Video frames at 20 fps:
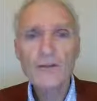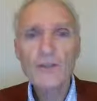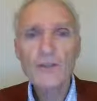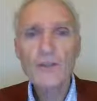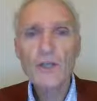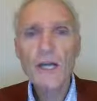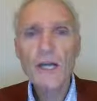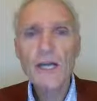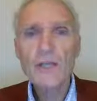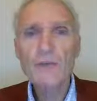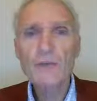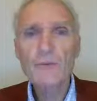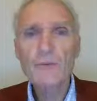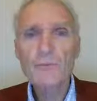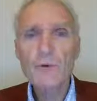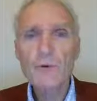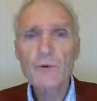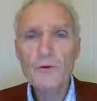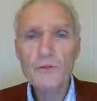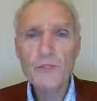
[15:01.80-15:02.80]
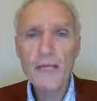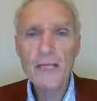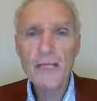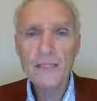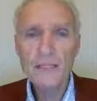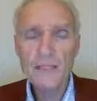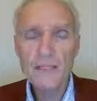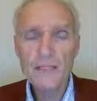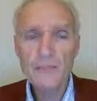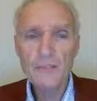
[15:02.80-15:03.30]
and the change in
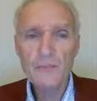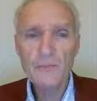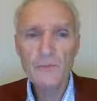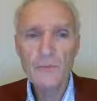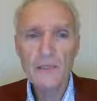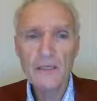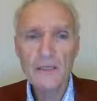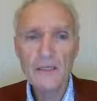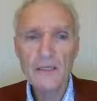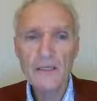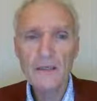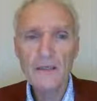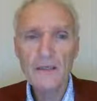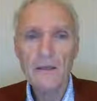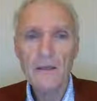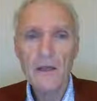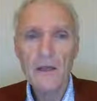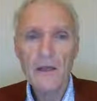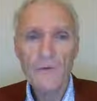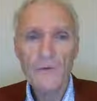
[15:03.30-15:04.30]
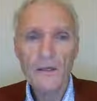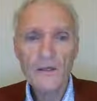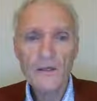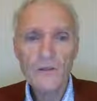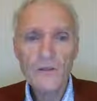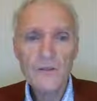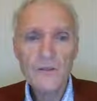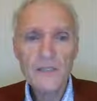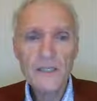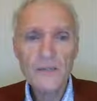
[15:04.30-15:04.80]
processing speed,
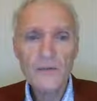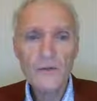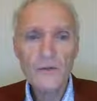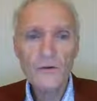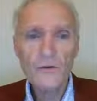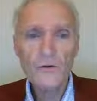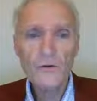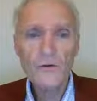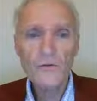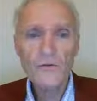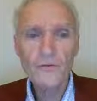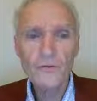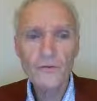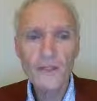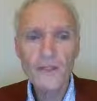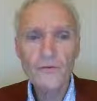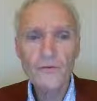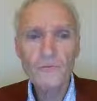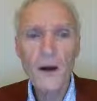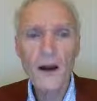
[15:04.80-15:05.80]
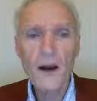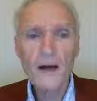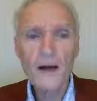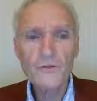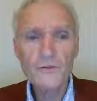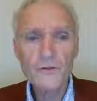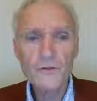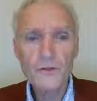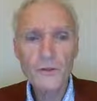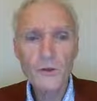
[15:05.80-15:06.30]
we can see that these
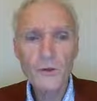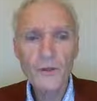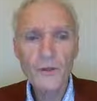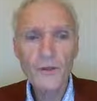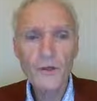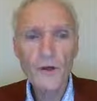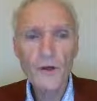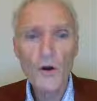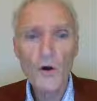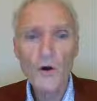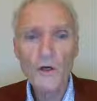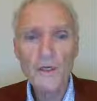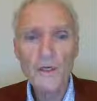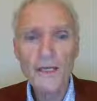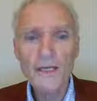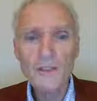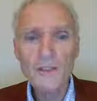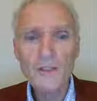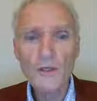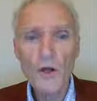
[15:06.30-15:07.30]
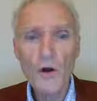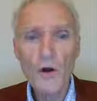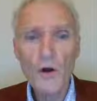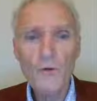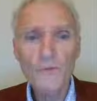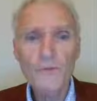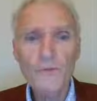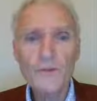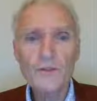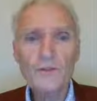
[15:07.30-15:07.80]
bars are showing the correlation
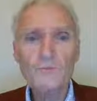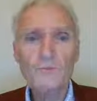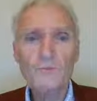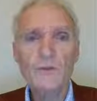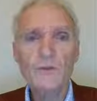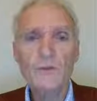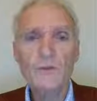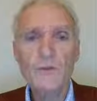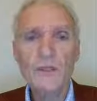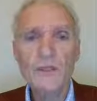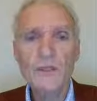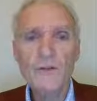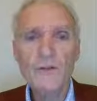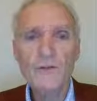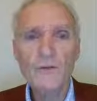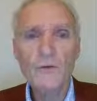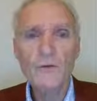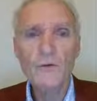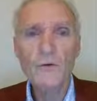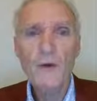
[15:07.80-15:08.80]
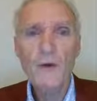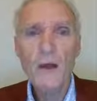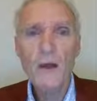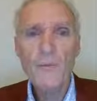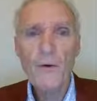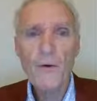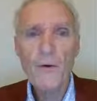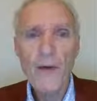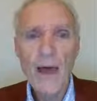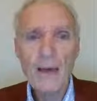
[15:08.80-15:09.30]
coefficient between these two
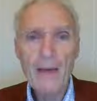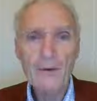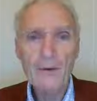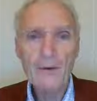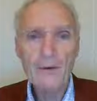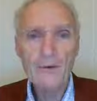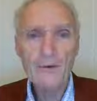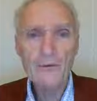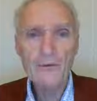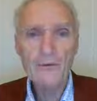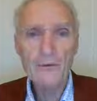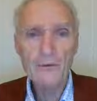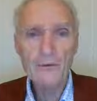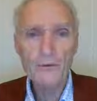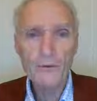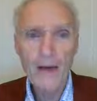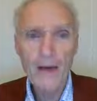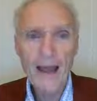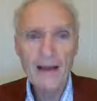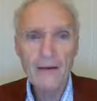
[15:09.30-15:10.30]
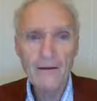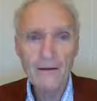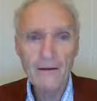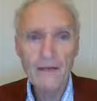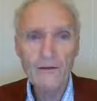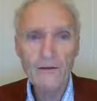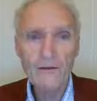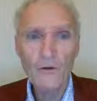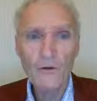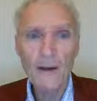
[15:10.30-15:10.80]
parameters, the tract
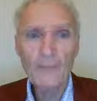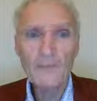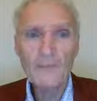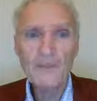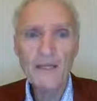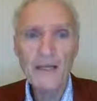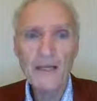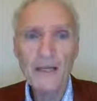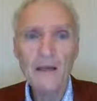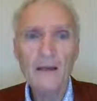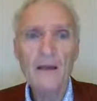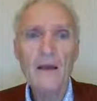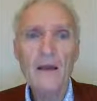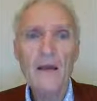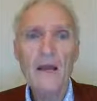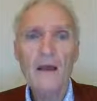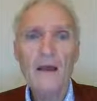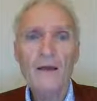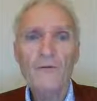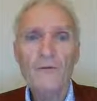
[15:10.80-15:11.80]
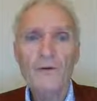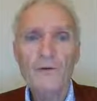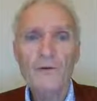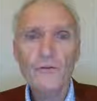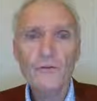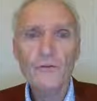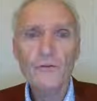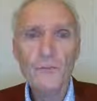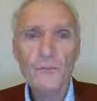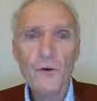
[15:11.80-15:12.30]
ketone uptake
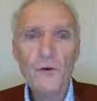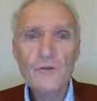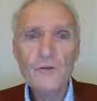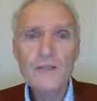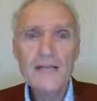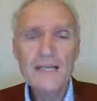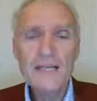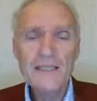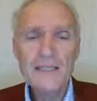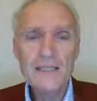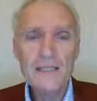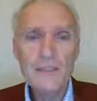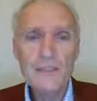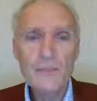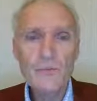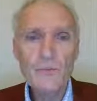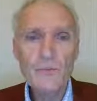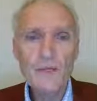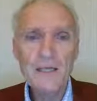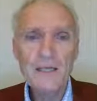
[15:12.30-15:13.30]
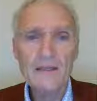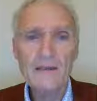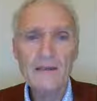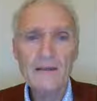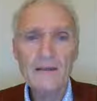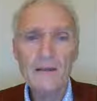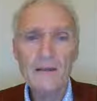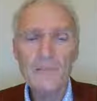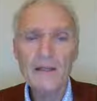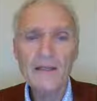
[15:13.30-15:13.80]
versus the processing speed,
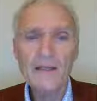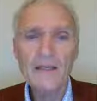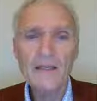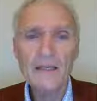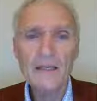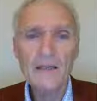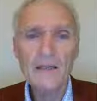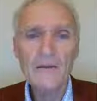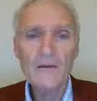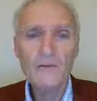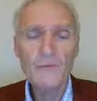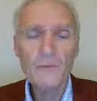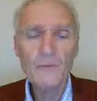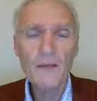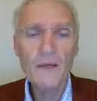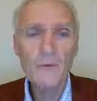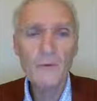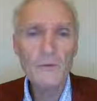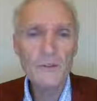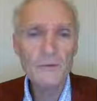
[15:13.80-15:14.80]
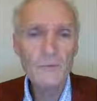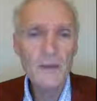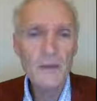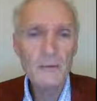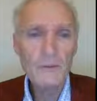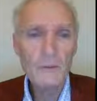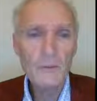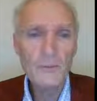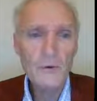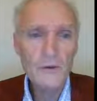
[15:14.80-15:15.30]
the speed at which
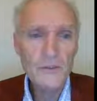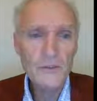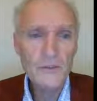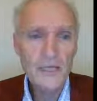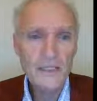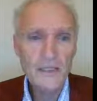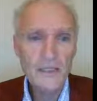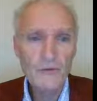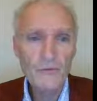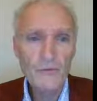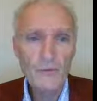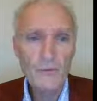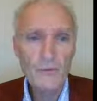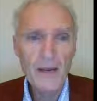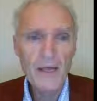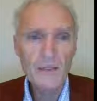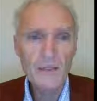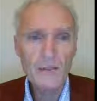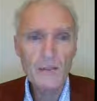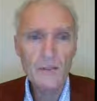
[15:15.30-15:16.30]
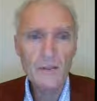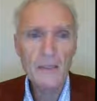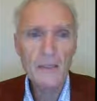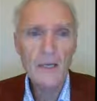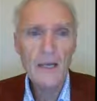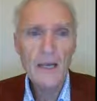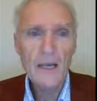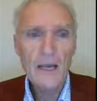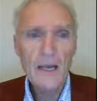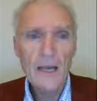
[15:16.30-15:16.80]
people process information.
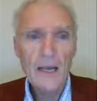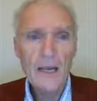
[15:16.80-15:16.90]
